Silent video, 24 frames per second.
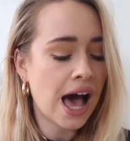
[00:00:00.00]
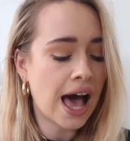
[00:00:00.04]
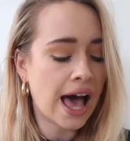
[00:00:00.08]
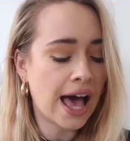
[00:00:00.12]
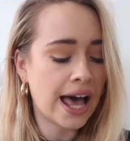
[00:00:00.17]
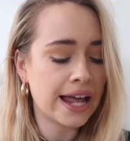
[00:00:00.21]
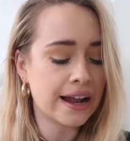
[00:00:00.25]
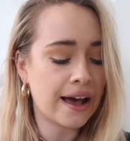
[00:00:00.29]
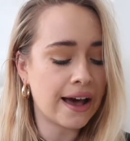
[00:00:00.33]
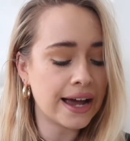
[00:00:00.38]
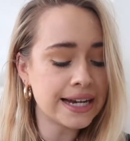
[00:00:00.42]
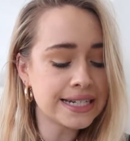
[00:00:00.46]

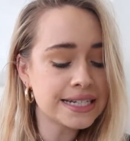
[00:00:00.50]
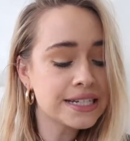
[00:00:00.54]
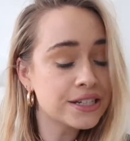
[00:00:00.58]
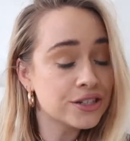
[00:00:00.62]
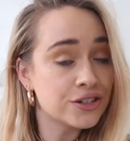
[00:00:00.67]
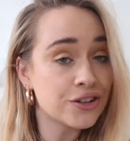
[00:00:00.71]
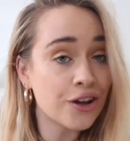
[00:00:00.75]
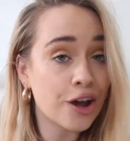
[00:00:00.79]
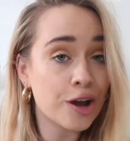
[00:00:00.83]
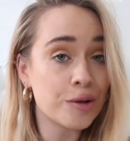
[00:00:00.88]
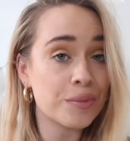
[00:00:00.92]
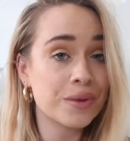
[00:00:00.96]
And I
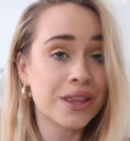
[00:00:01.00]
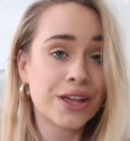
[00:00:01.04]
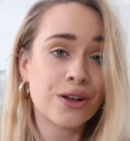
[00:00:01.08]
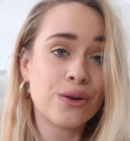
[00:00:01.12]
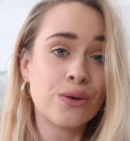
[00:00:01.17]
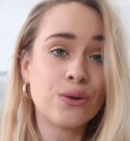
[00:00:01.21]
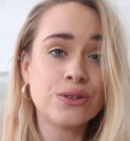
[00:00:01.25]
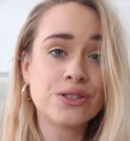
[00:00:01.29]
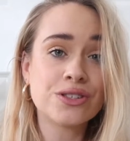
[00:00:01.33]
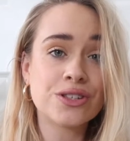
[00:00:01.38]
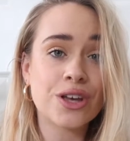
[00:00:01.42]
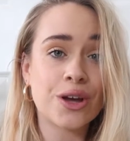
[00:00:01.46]
didn't know, but they
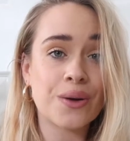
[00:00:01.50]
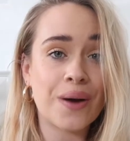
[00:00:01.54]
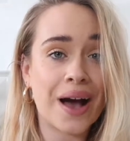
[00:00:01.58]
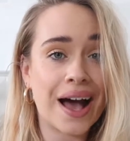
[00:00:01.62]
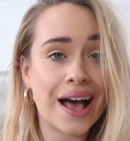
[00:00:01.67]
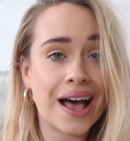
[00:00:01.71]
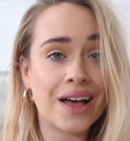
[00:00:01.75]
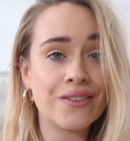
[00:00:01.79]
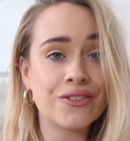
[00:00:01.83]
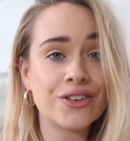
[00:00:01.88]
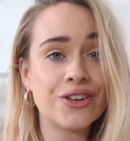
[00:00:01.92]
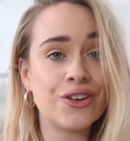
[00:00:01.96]
also
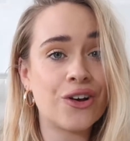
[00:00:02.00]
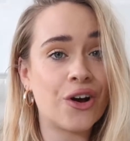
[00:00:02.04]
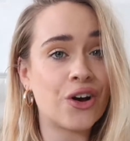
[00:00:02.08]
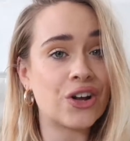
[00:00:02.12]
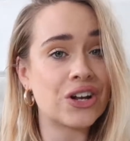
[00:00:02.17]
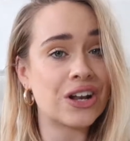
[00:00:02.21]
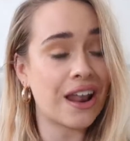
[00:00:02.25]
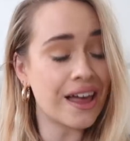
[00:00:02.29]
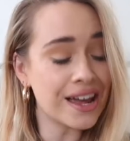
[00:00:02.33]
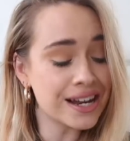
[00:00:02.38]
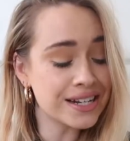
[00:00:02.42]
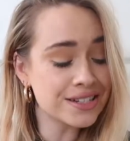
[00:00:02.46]
have an
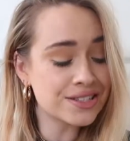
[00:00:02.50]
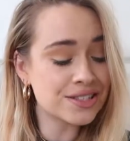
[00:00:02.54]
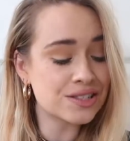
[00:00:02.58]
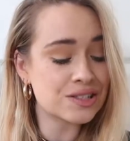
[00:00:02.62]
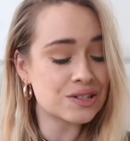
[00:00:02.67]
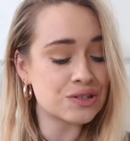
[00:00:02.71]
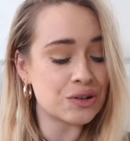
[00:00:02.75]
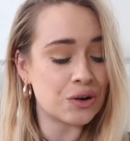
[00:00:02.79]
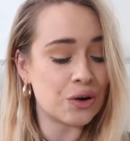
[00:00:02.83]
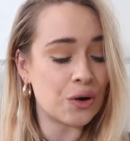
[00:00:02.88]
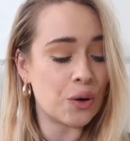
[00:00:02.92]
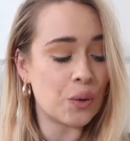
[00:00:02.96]
online
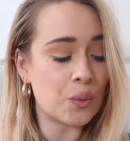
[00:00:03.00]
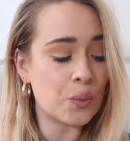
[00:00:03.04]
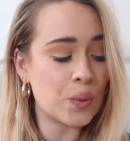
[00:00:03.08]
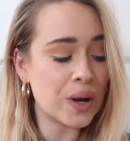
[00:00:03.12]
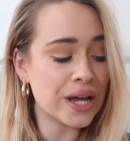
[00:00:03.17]
store,